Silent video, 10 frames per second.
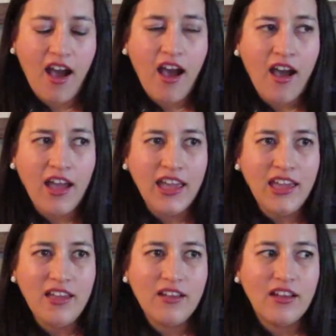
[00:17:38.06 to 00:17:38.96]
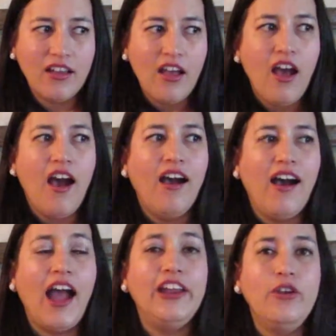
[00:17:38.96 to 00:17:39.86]
I
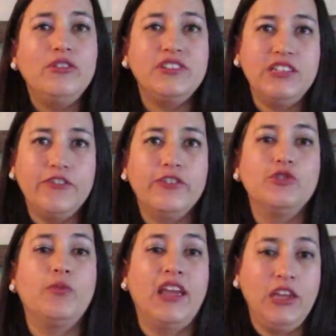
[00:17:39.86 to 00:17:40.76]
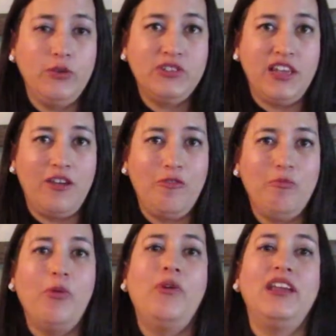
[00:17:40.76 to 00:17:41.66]
I notice a difference when I use it,
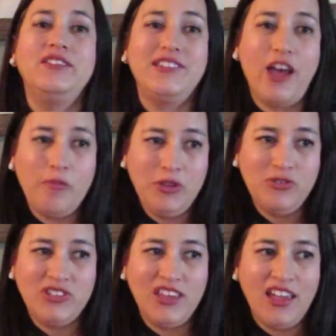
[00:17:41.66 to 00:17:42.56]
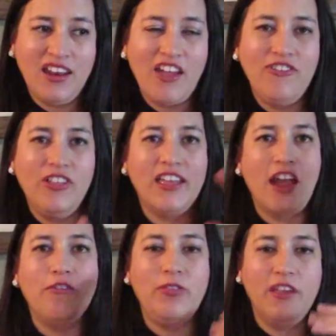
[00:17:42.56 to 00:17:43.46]
but when I stop using it, I feel
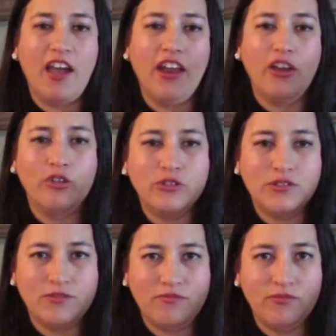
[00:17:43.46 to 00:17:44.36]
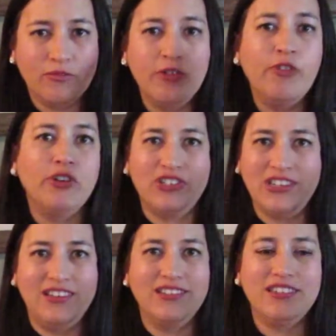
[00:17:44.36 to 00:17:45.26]
like everything kind of goes
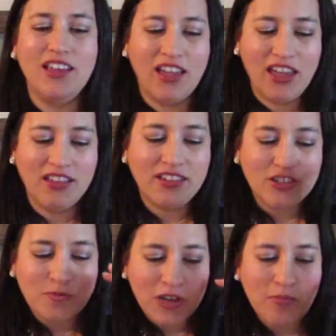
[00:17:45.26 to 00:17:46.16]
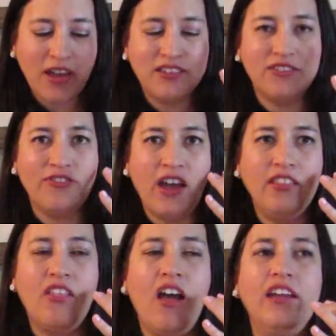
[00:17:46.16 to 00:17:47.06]
reverses. Like it does minimize the
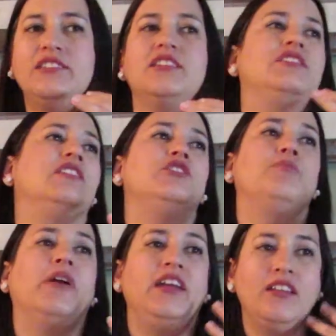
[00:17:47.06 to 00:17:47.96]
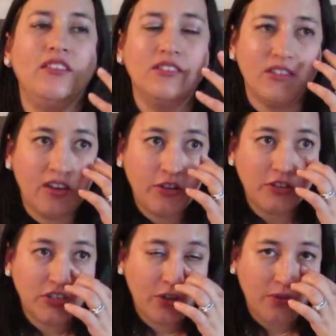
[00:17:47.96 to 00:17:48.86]
fine lines. It does brighten the
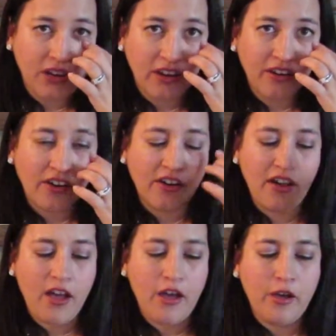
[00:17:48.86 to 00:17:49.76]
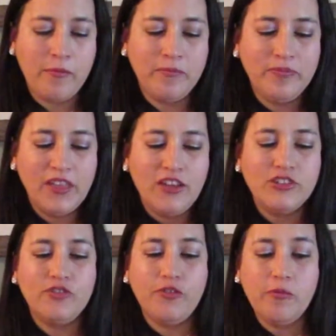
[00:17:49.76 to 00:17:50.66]
undertone here. Um,
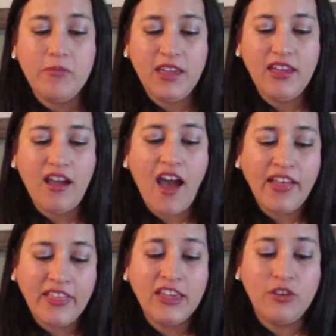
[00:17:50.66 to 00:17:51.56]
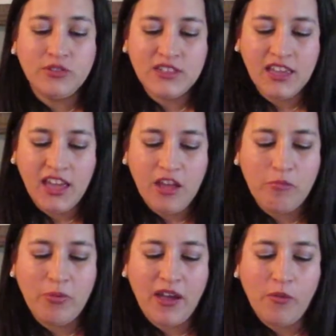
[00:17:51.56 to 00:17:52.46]
so for me, I like using
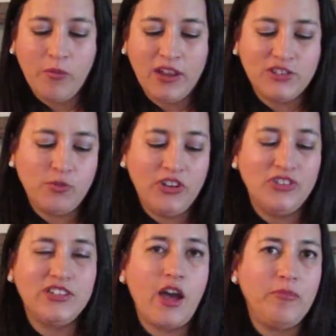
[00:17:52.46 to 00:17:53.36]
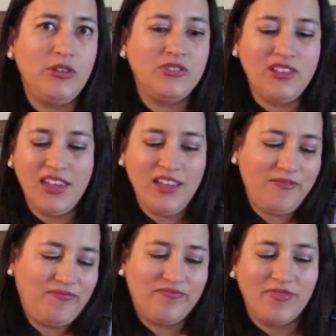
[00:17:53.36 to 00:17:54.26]
it, but when it's when you stop using
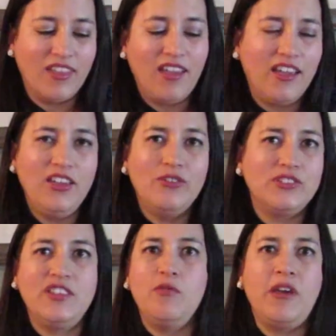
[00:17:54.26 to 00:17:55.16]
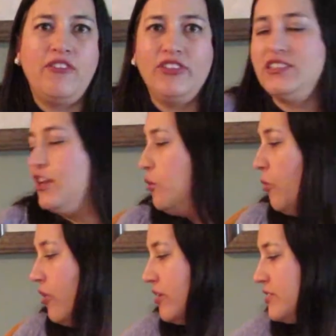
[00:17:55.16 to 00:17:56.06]
it, you don't see the benefits
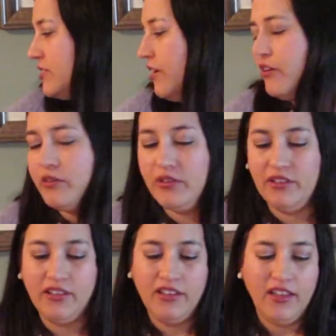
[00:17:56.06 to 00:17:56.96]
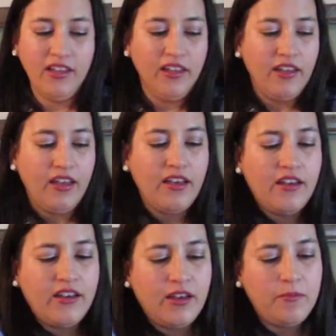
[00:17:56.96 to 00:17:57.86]
anymore. So
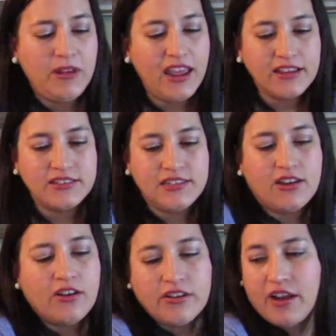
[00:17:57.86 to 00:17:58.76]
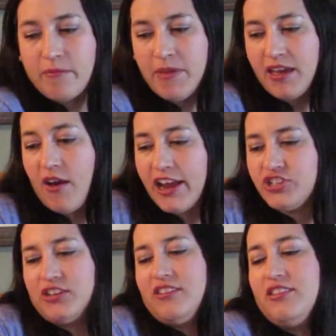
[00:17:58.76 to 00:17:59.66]
um, next are,
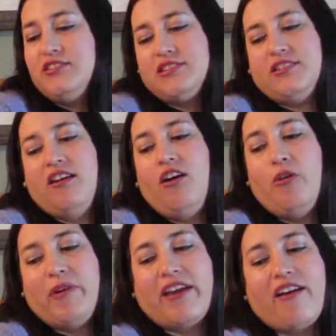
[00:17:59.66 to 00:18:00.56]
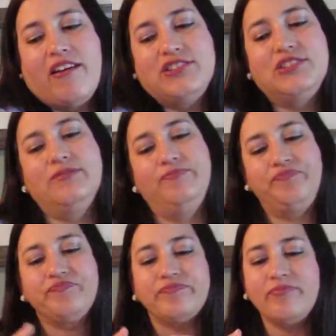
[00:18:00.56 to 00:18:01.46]
actually this, oh my gosh.
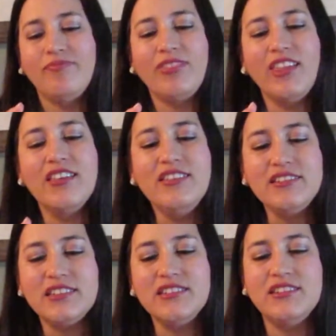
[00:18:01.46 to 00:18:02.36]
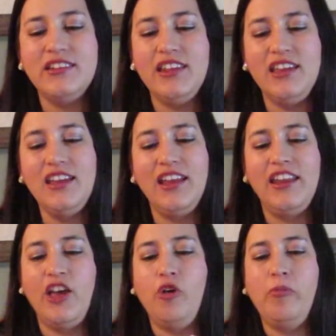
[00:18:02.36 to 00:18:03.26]
This is the knee
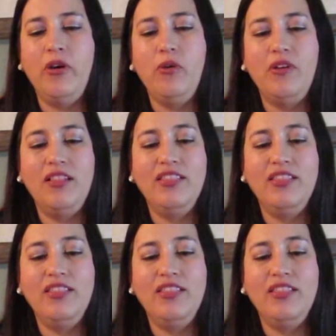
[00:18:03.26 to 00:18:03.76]
and elbow